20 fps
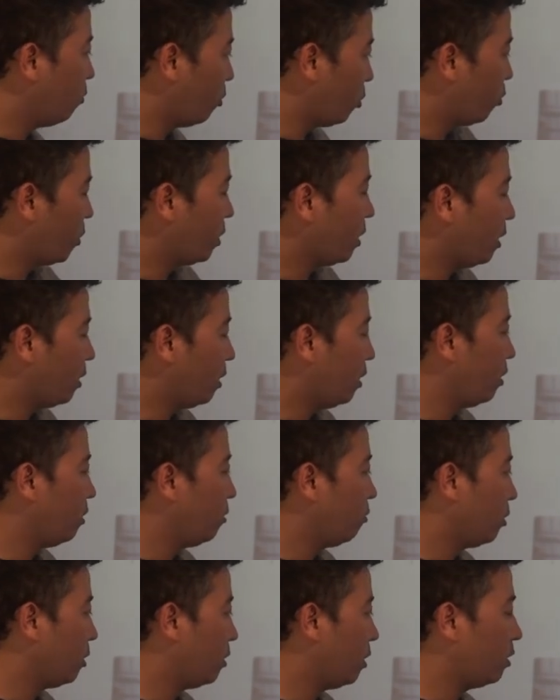which was, I think,
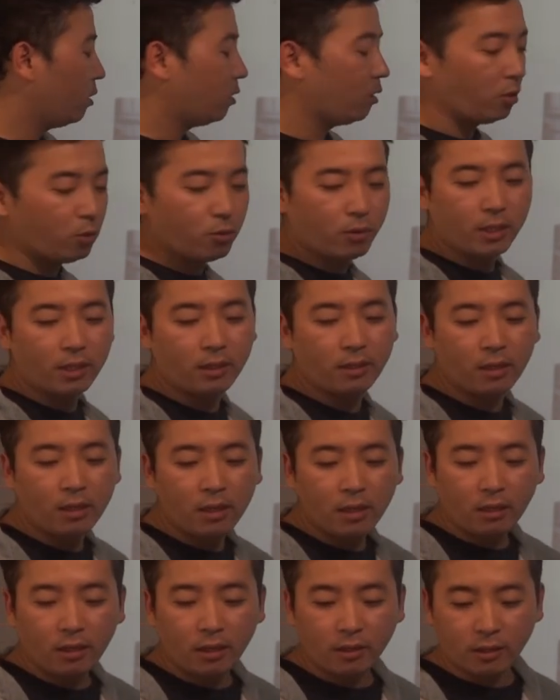it was done in the UN
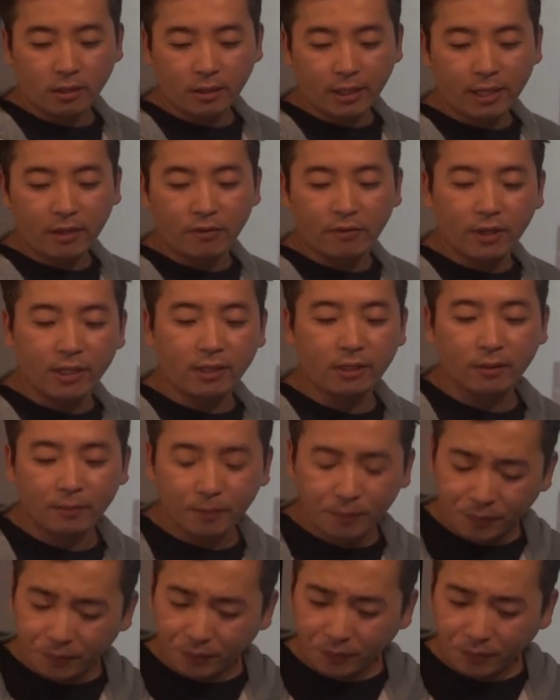as a side event.